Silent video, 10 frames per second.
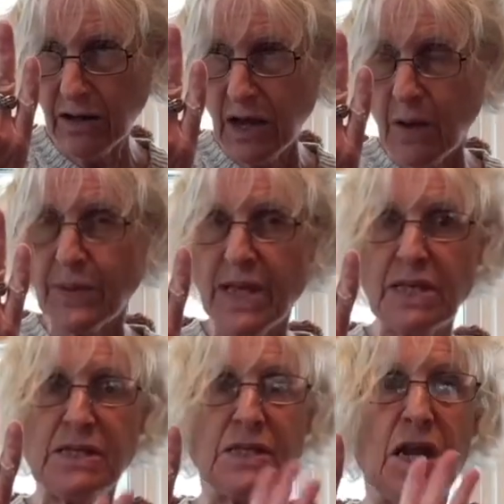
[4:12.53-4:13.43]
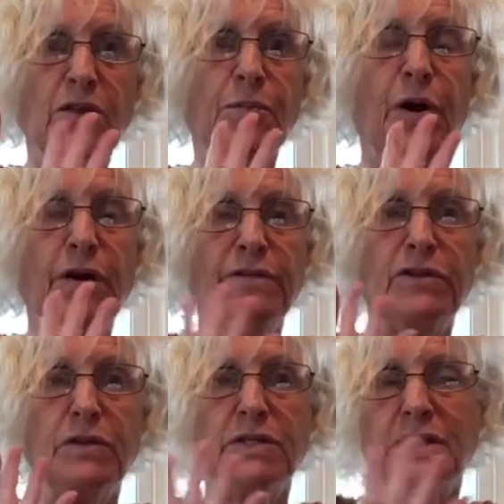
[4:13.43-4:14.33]
But then there's another part of you
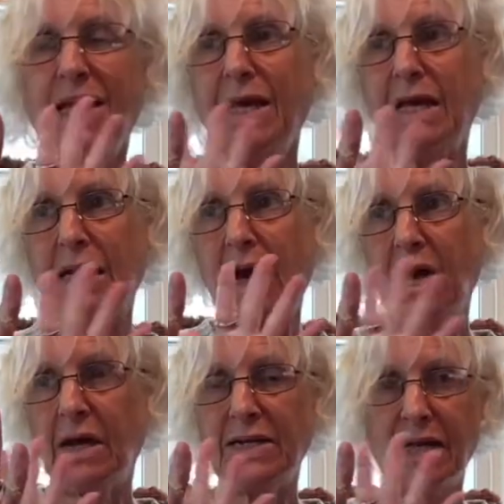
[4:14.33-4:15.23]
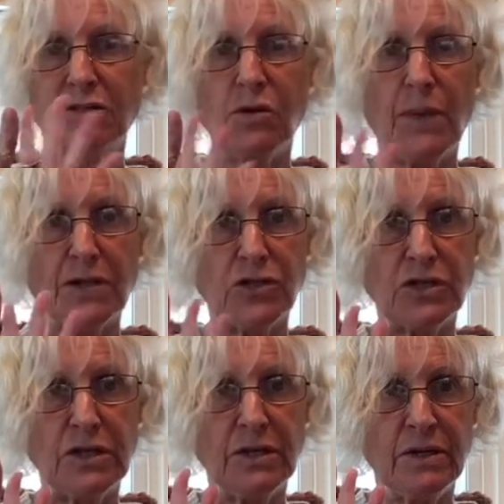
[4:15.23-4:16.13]
that's saying, not so much,
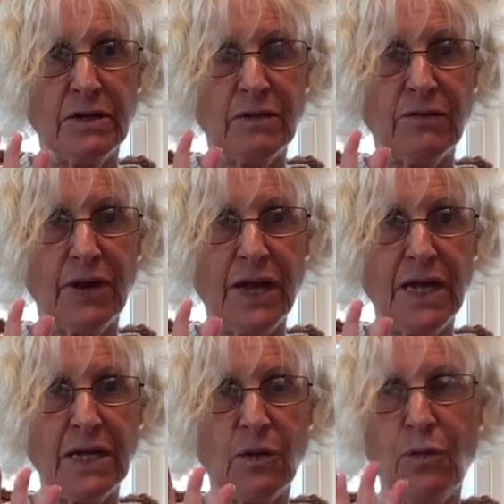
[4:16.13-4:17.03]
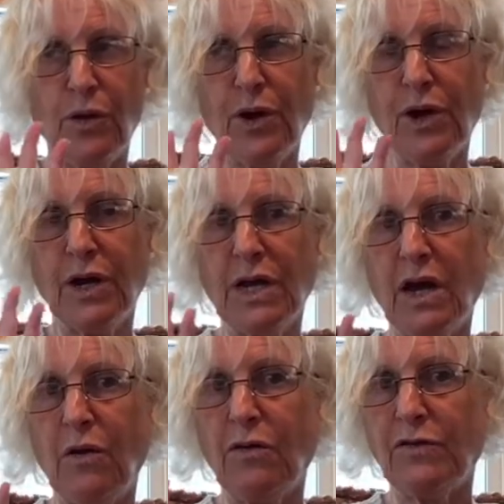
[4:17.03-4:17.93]
right? We're going to
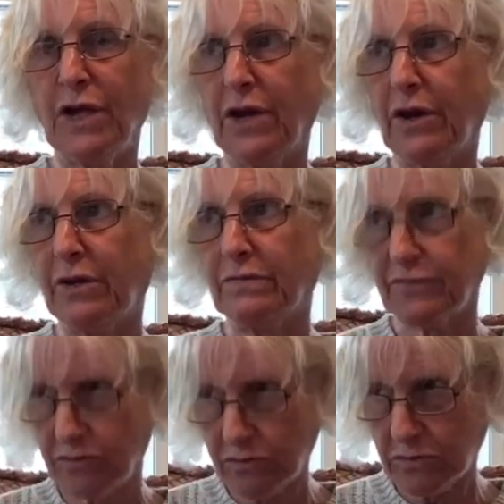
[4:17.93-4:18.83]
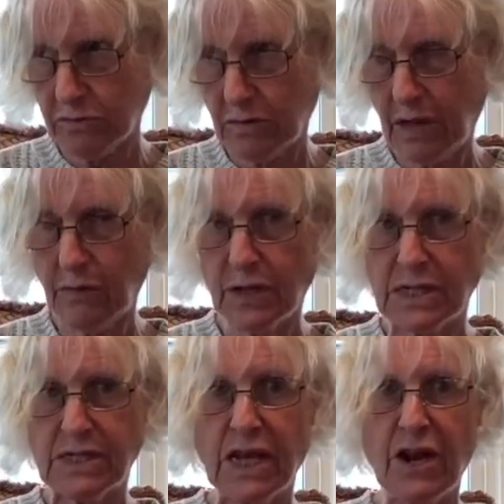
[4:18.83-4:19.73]
go over here. And we're going to
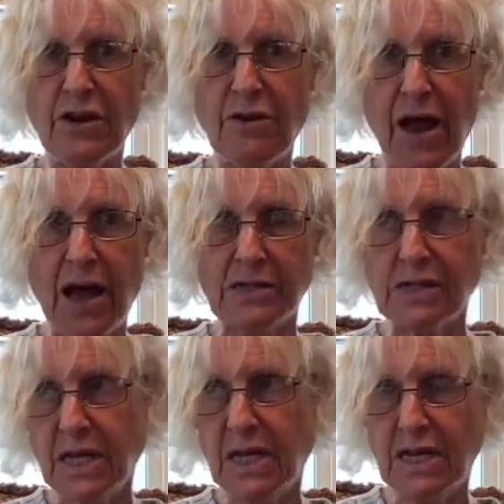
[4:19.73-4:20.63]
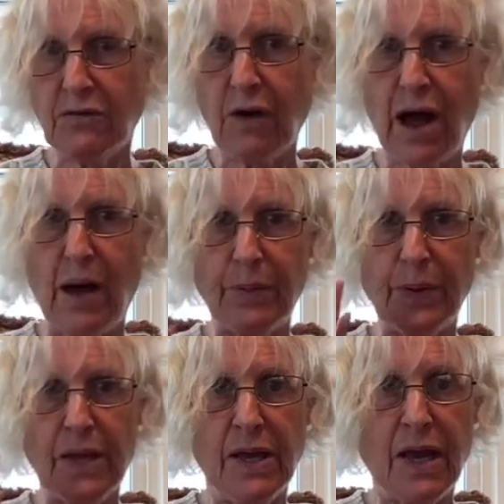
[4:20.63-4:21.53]
sit on our ass, eat crap,
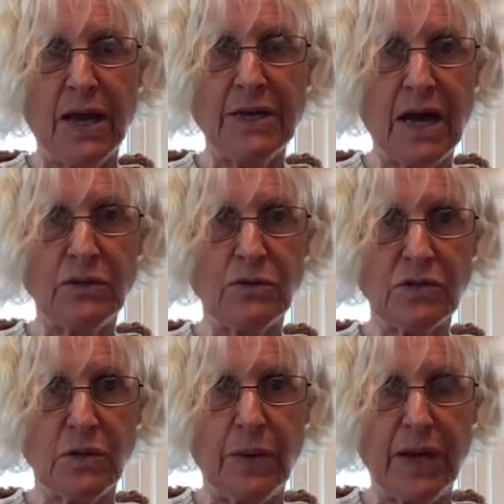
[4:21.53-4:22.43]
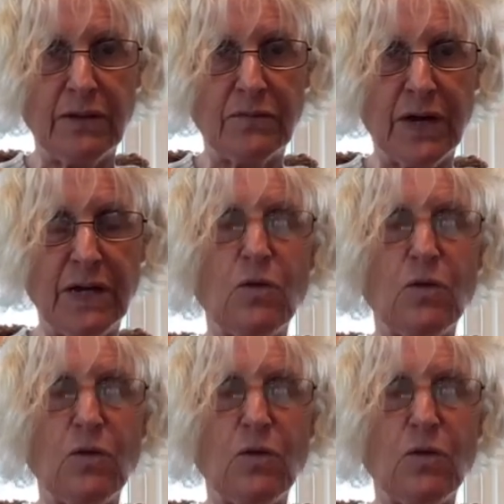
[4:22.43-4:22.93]
and not lose the weight, right?